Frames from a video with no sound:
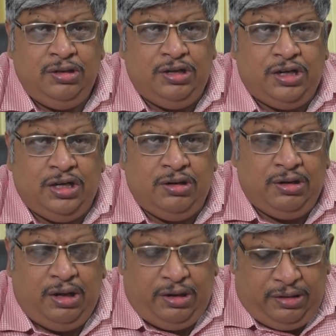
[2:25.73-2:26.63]

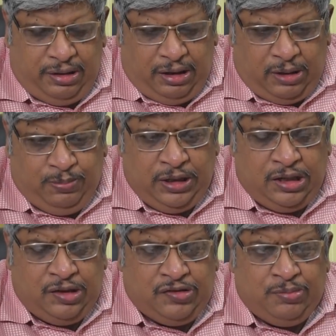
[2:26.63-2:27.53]
urban
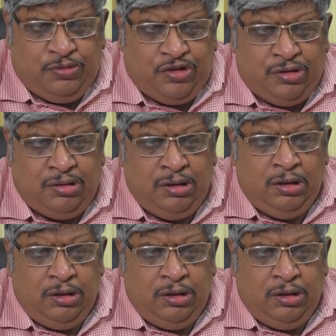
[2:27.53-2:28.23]
consumption